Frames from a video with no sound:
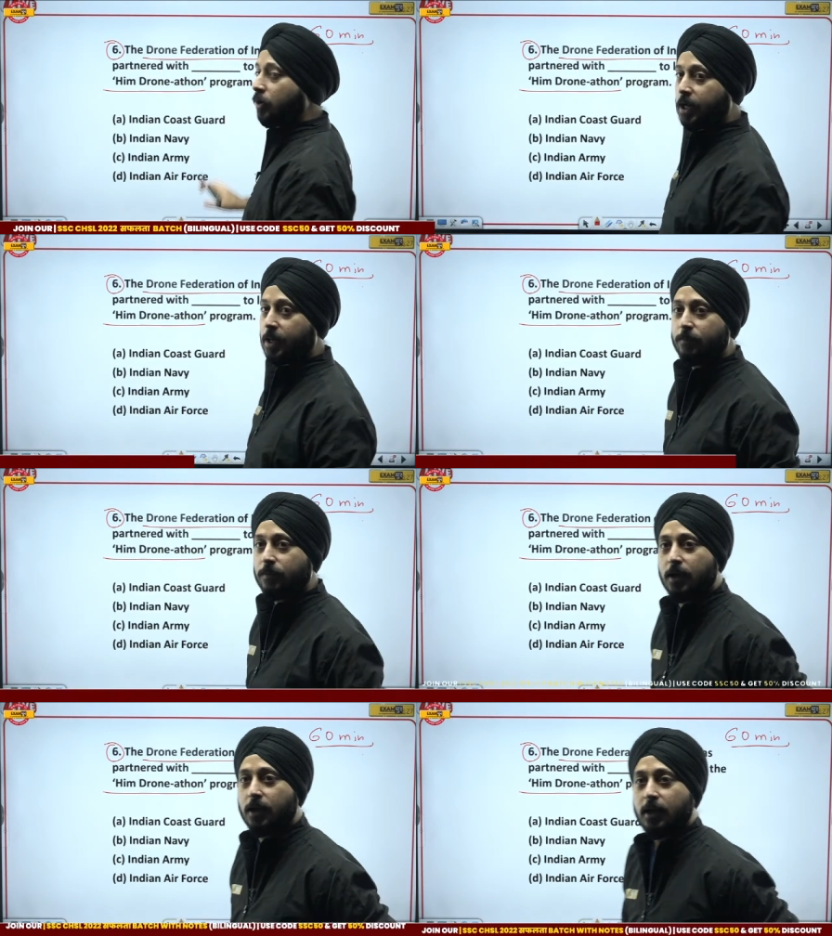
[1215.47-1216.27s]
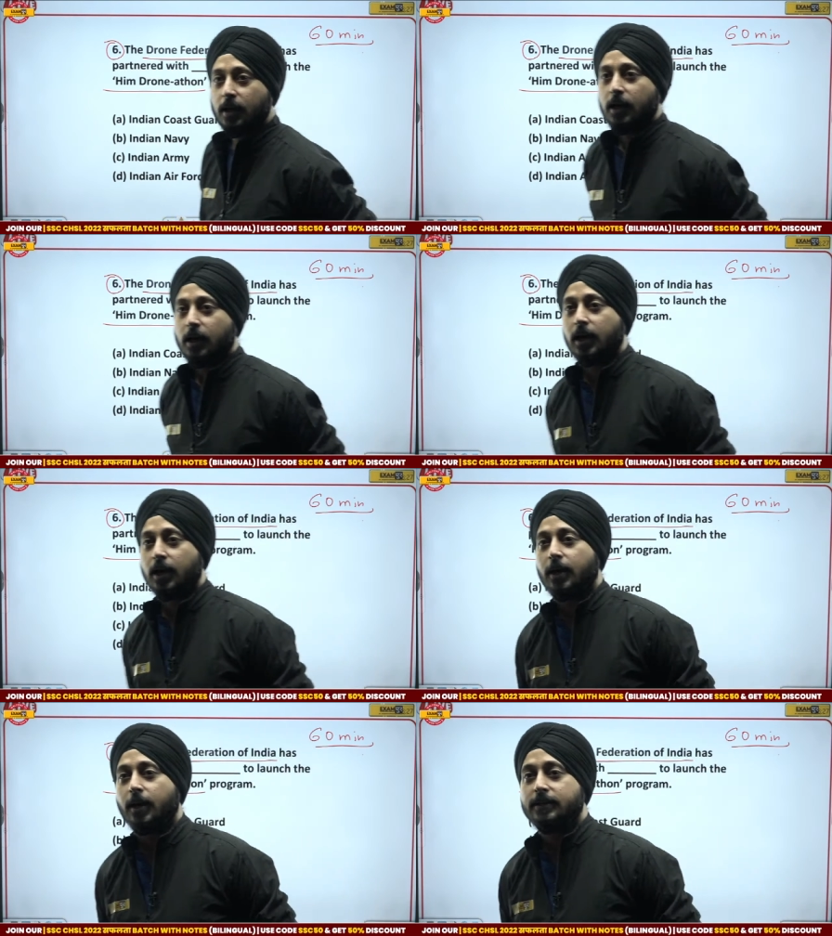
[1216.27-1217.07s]
program,
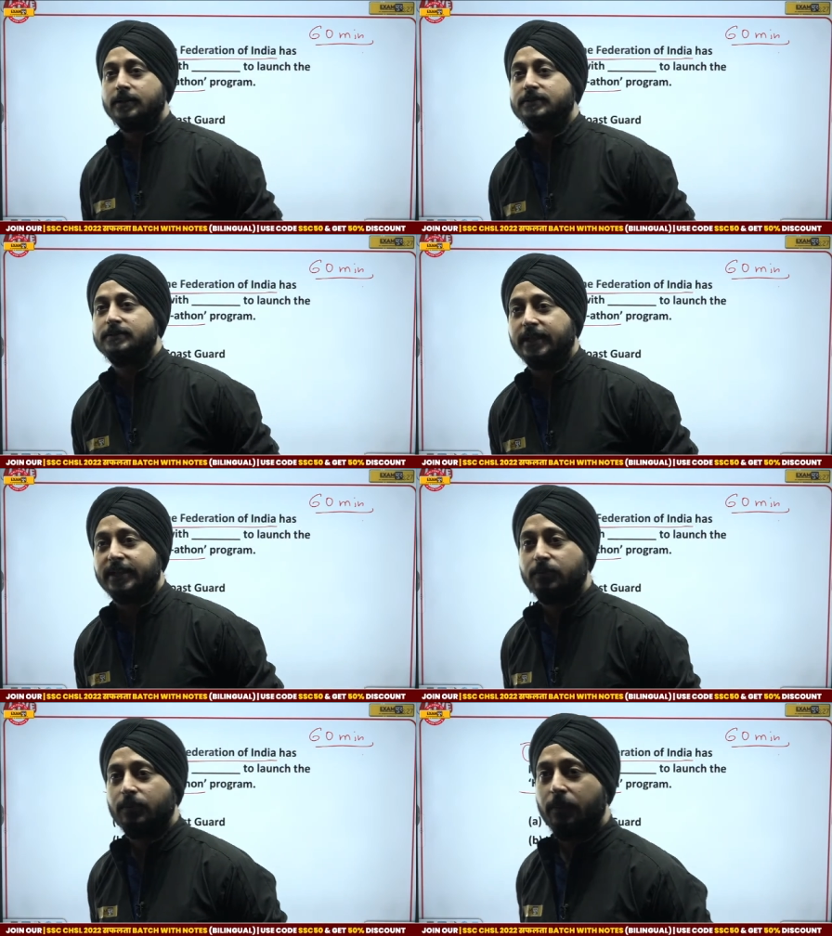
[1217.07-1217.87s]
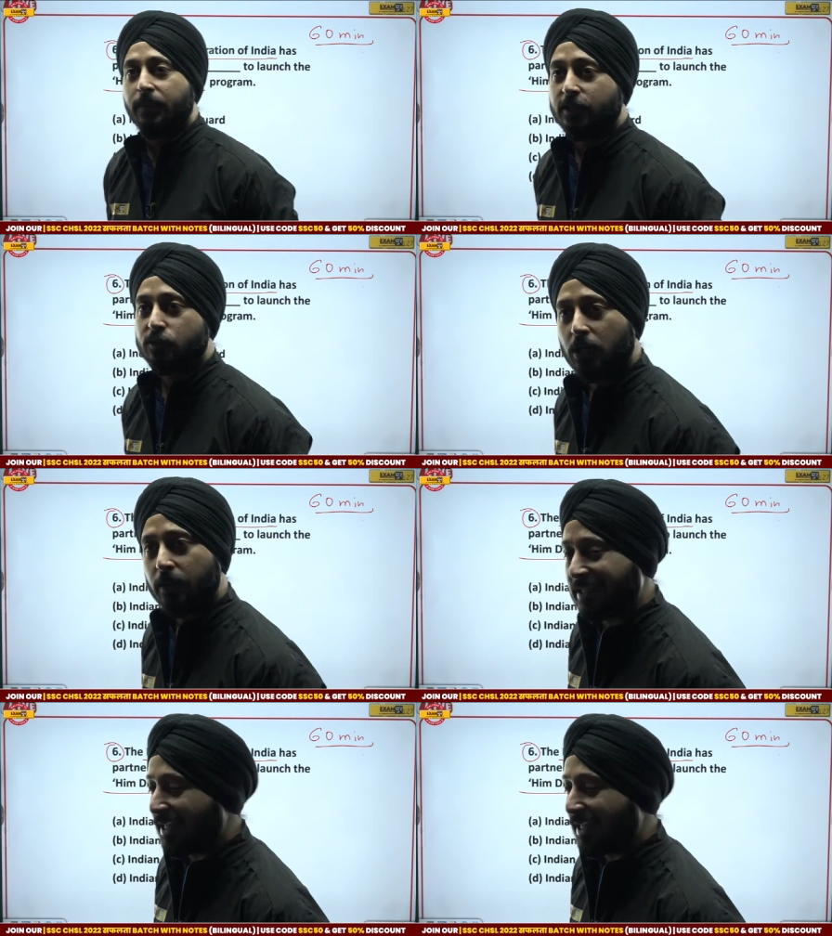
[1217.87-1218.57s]
uh, six maybe a. Sonam is